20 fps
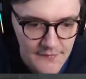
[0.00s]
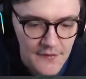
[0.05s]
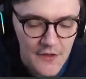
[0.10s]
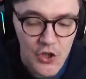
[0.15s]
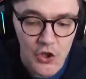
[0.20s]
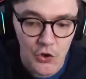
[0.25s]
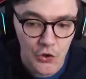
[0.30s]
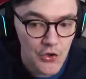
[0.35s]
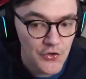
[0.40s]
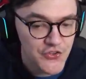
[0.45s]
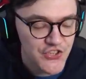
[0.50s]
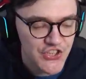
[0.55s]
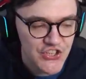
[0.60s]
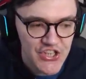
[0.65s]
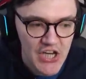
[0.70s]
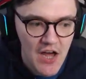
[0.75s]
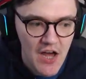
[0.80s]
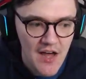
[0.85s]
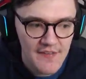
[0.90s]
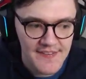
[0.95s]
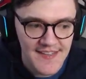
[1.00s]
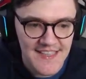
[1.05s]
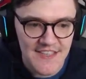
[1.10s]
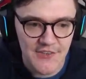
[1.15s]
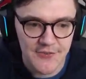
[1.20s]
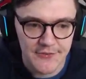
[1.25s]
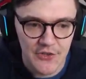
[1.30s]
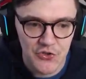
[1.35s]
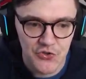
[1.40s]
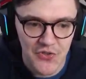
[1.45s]
Good start this
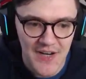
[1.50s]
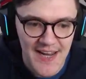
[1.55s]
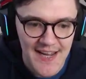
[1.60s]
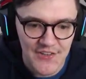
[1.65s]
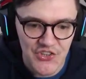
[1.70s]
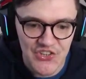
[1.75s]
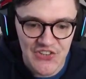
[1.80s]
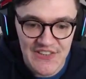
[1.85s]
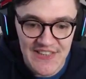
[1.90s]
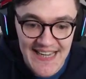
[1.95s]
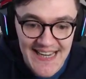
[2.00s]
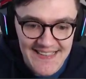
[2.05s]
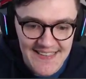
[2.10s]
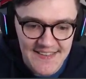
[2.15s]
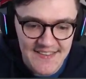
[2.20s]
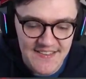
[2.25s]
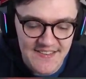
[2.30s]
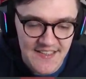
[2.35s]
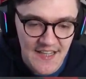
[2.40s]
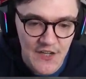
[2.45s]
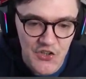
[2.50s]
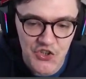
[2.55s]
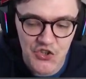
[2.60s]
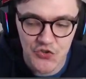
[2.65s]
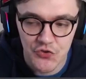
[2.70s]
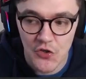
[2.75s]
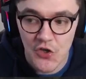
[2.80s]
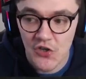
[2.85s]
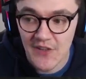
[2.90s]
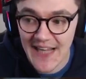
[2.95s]
for the Dredge. Needed to start
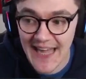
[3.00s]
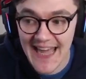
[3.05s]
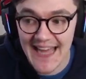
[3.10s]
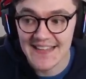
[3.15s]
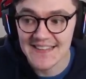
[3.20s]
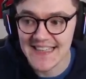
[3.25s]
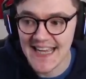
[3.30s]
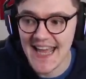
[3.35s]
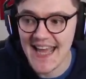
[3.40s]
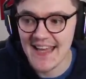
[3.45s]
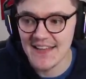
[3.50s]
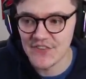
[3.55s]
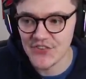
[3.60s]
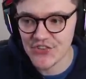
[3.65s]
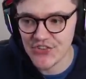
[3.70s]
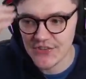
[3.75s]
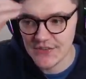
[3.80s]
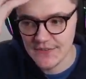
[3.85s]
strong and has.